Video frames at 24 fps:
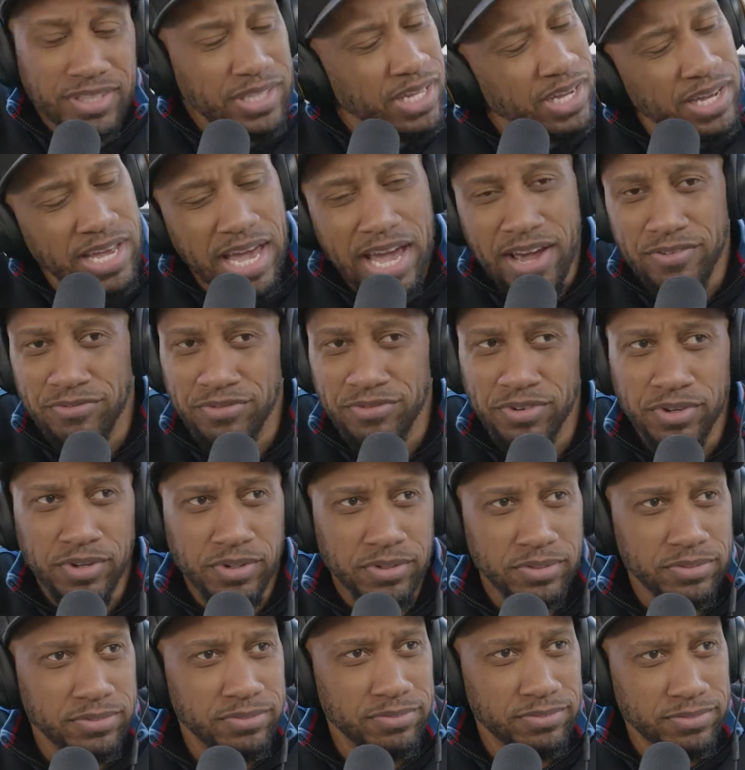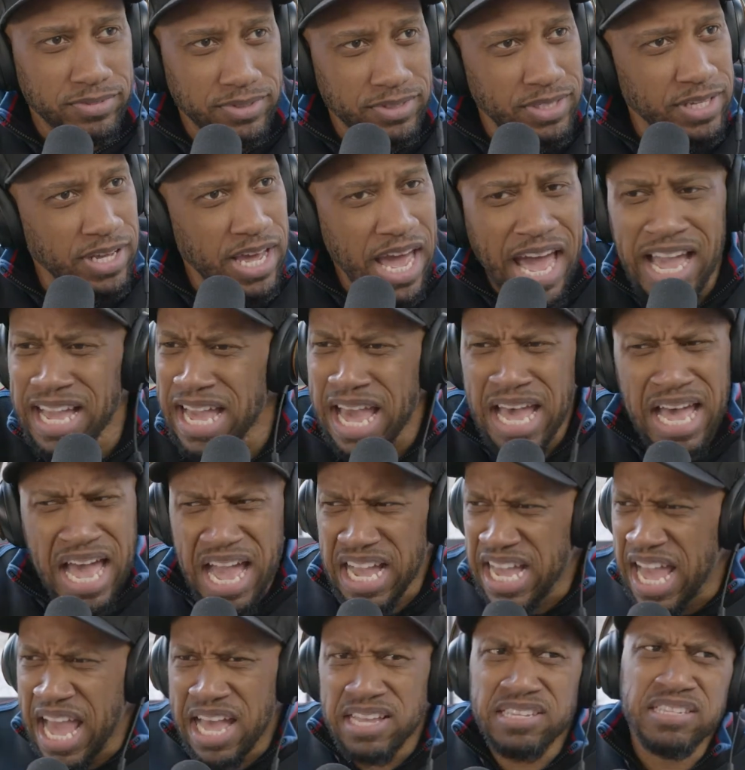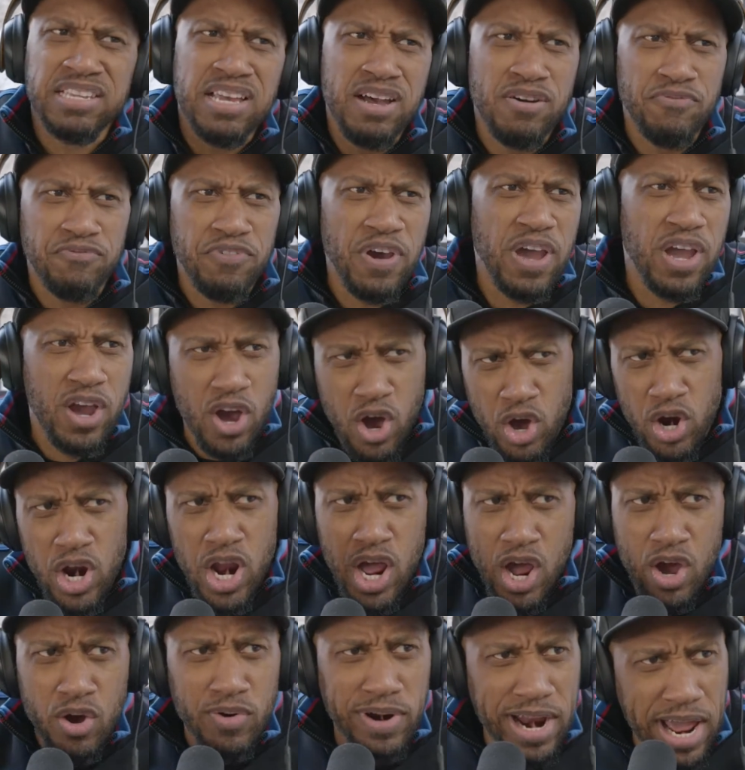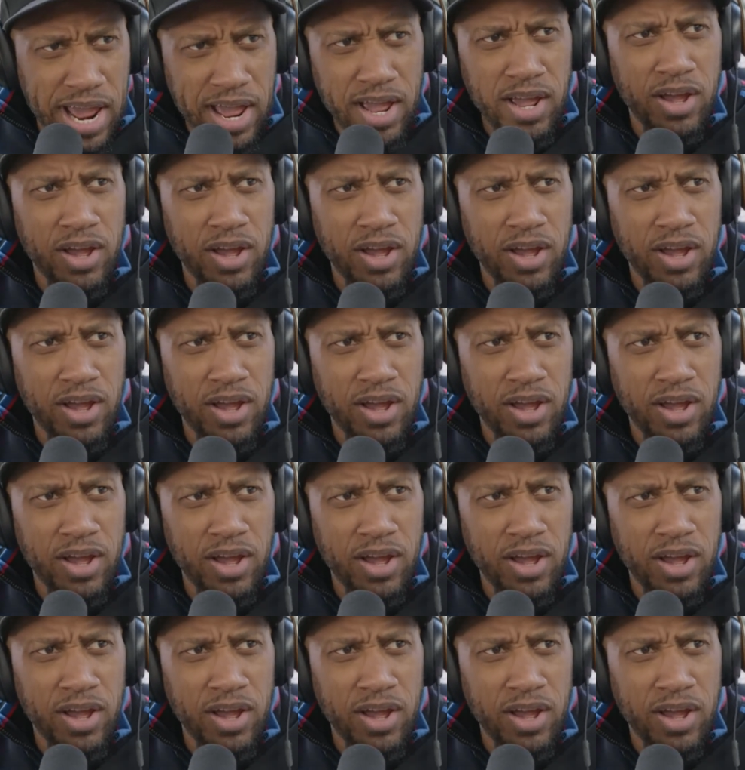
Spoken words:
Still have food. Yeah, I got something for you. Hold on now.